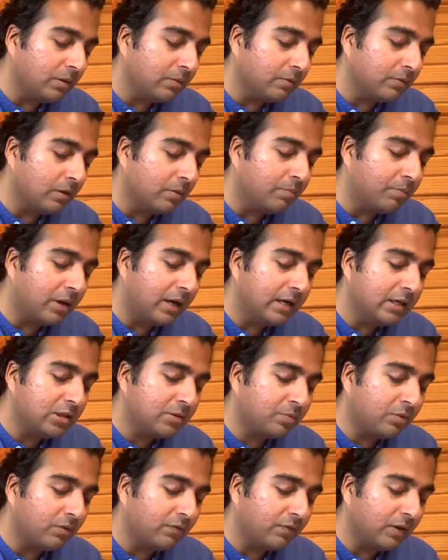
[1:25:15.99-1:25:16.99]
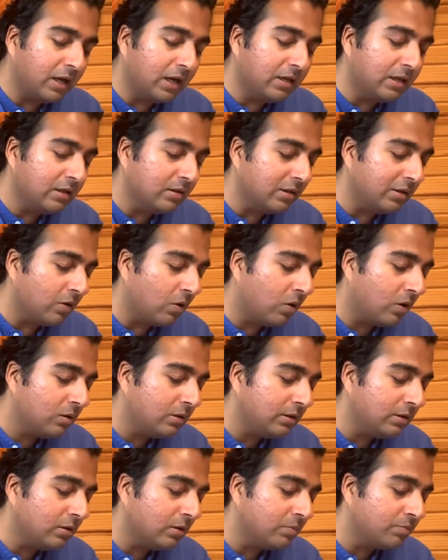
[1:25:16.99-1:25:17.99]
he abides pervading the
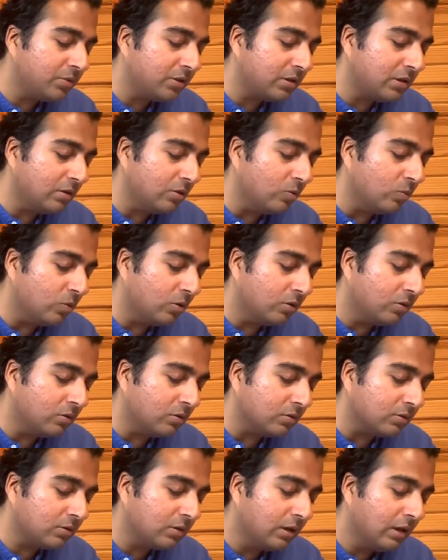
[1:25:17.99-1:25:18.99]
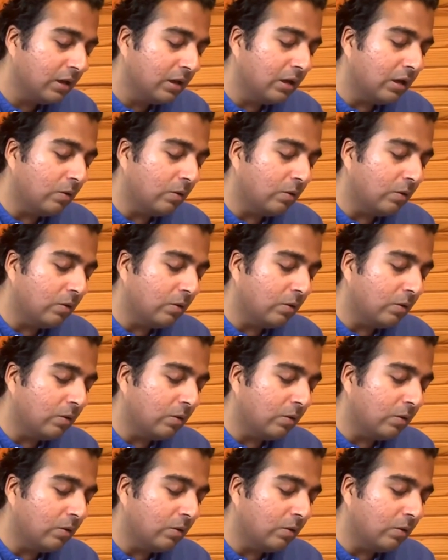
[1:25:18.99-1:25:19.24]
all-encompassing world